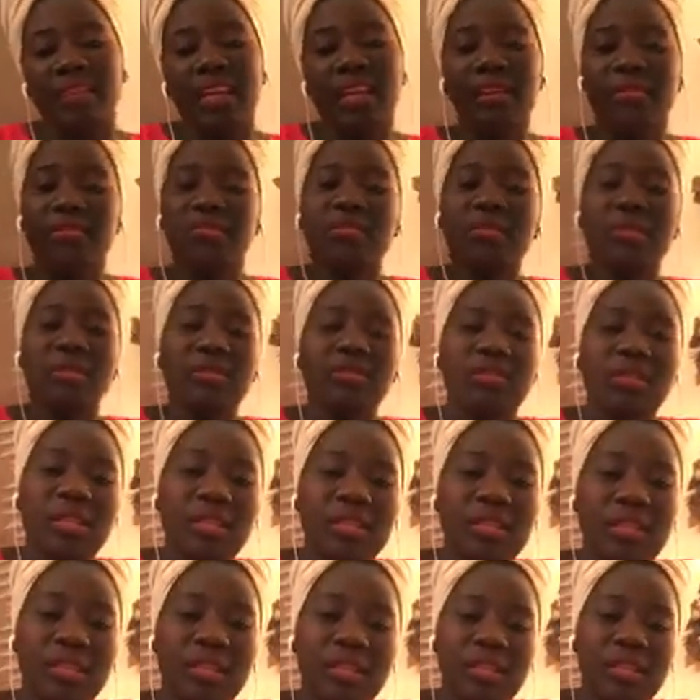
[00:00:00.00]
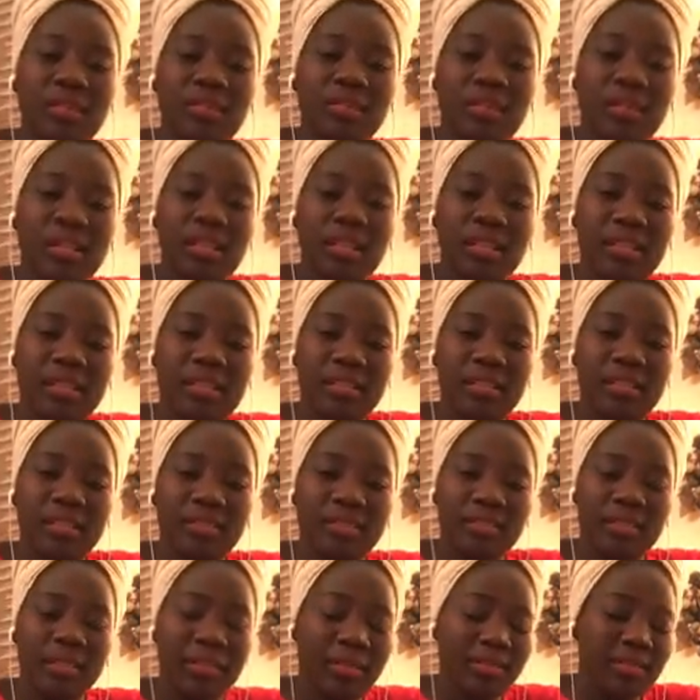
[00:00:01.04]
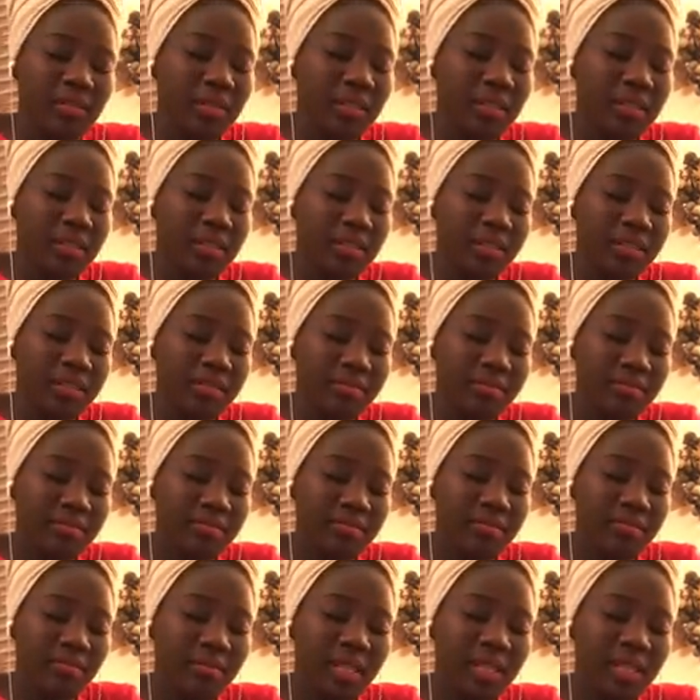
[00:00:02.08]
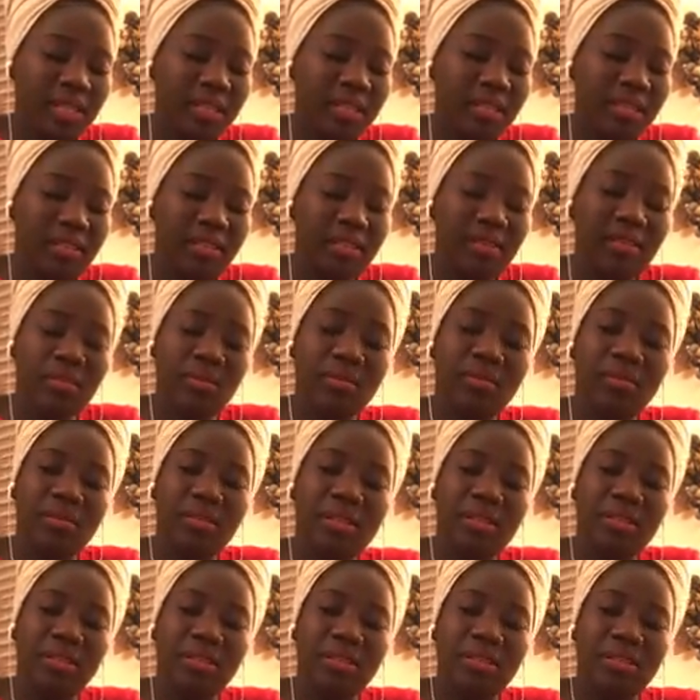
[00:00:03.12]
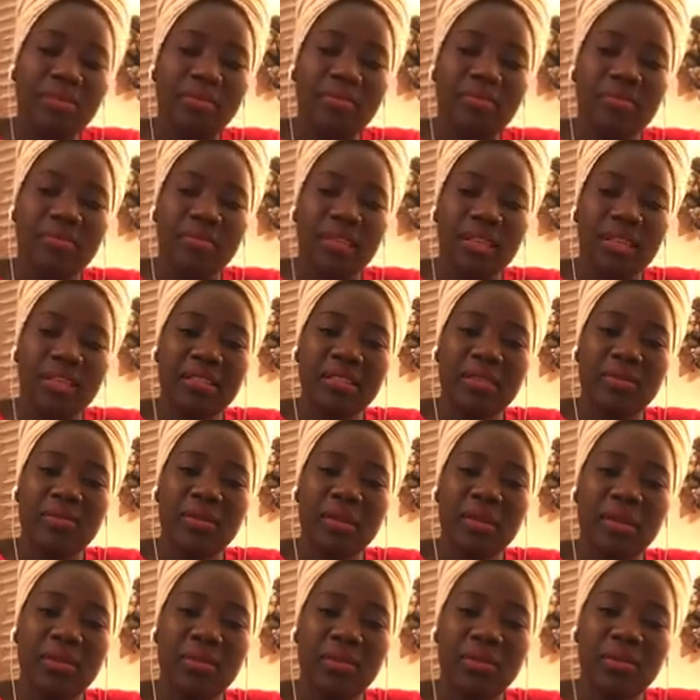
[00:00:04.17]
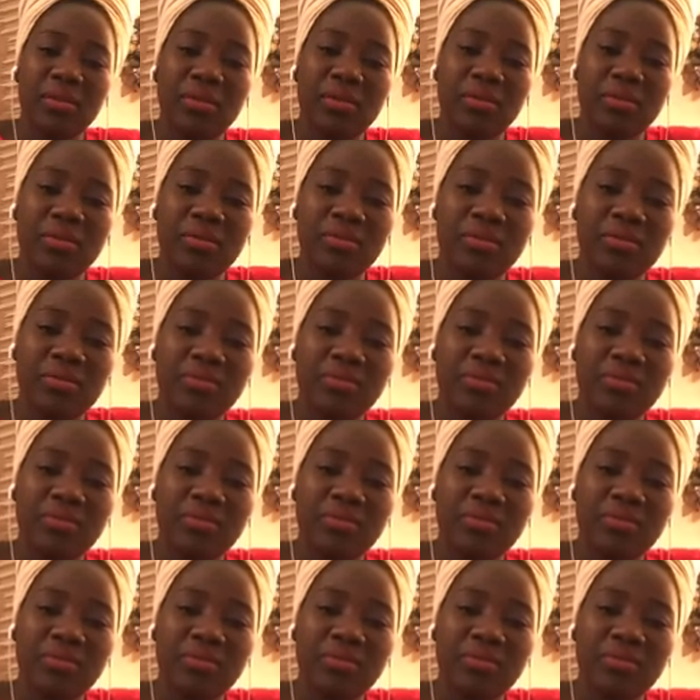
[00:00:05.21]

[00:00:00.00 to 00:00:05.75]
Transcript: I really miss that place. I miss Mitiana so much. That's my home.